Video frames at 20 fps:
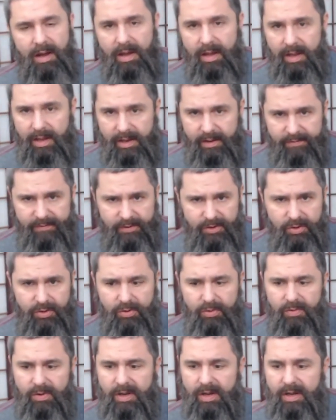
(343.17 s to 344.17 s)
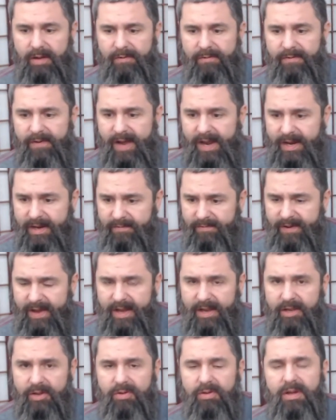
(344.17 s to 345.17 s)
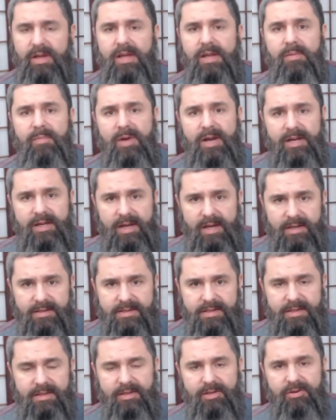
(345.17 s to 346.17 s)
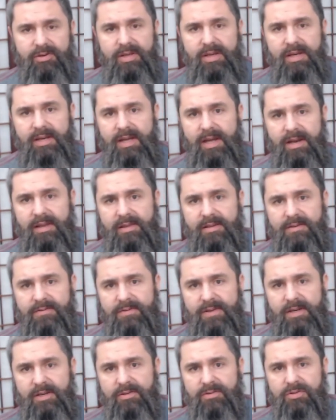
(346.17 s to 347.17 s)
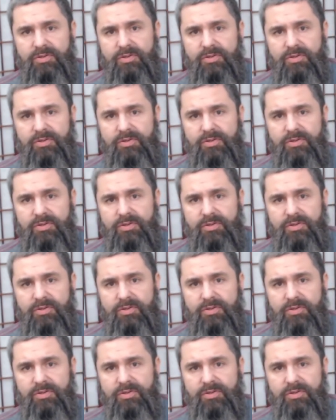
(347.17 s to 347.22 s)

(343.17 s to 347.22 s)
if you find value in my content that you're getting out of these videos,